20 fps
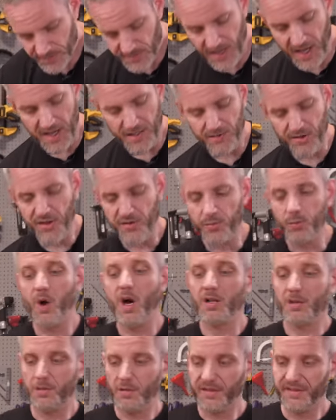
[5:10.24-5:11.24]
not
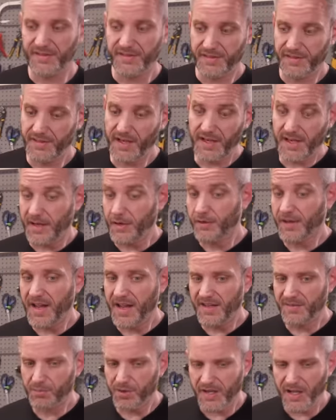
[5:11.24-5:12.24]
throttle because 9900K
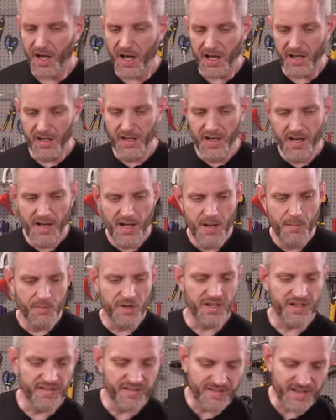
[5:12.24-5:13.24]
is pretty hot. But
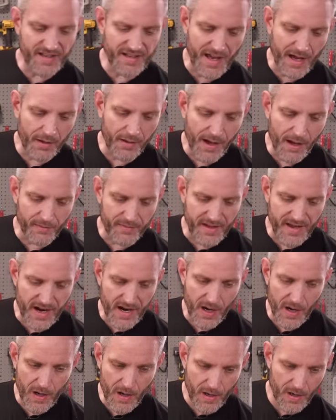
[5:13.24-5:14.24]
you can see now how the
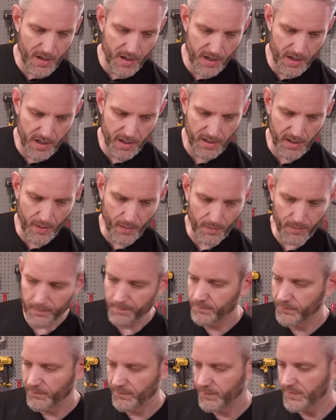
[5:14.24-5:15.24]
air, you know,
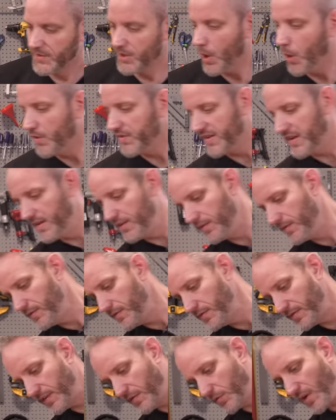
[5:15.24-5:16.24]
goes
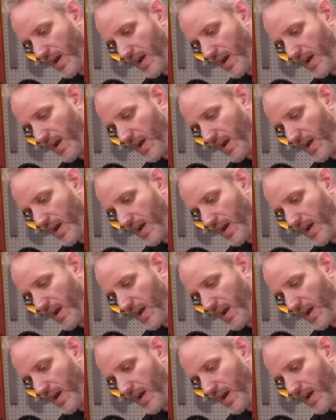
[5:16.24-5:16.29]
in to the